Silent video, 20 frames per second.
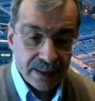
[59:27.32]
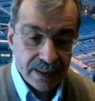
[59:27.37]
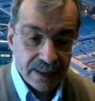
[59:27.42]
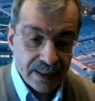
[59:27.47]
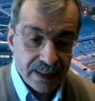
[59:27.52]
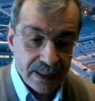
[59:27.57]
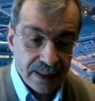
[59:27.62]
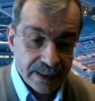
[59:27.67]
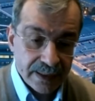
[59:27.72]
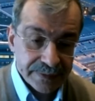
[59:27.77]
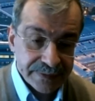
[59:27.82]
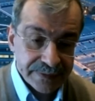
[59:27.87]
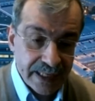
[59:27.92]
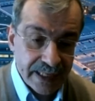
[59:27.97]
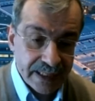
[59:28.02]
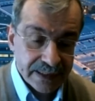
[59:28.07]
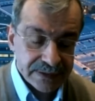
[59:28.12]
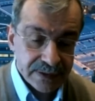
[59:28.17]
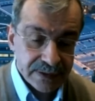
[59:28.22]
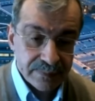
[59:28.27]
uh,
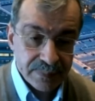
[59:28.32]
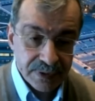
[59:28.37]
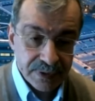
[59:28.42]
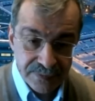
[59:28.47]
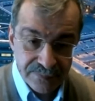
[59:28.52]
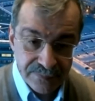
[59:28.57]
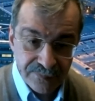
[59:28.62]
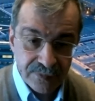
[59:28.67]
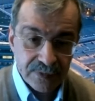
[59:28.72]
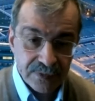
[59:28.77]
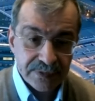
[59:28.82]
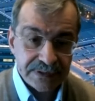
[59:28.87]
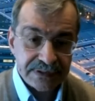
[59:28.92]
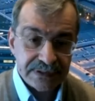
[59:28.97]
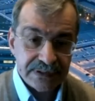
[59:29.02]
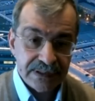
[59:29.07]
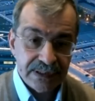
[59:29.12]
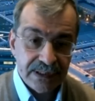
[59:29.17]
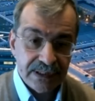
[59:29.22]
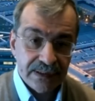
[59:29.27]
Dr. Bert
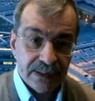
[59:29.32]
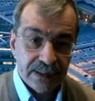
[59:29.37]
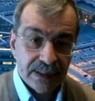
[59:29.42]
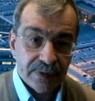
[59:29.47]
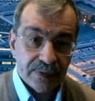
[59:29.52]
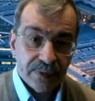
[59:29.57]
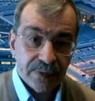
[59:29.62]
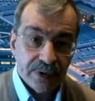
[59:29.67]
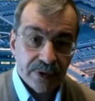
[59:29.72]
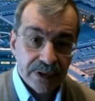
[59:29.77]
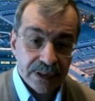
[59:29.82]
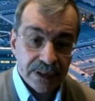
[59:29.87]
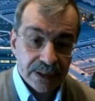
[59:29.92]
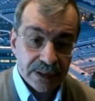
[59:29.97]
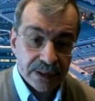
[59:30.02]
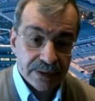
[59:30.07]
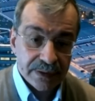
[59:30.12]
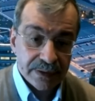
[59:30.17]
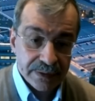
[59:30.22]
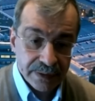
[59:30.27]
Wolgestein, a,
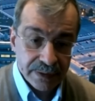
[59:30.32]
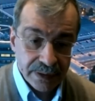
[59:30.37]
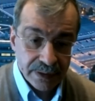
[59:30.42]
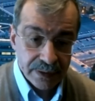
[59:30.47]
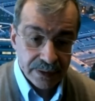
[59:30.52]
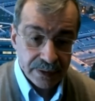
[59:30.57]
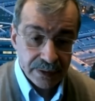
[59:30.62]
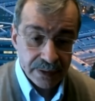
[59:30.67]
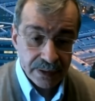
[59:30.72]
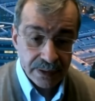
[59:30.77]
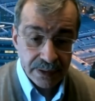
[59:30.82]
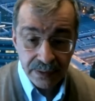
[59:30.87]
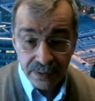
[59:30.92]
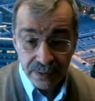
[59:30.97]
mm-hmm